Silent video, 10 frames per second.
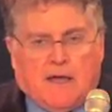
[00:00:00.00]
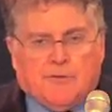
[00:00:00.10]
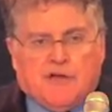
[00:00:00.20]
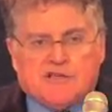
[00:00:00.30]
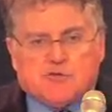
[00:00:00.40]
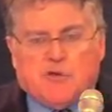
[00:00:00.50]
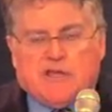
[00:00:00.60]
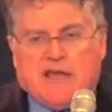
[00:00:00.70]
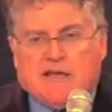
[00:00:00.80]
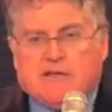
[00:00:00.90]
Thus, we
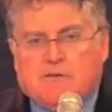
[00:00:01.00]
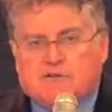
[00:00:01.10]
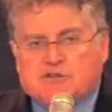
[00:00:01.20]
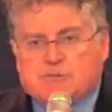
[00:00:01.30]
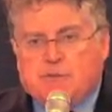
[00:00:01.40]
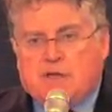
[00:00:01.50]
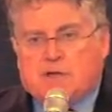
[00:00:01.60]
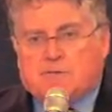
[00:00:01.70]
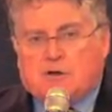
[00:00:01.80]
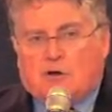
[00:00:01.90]
can't even speak of a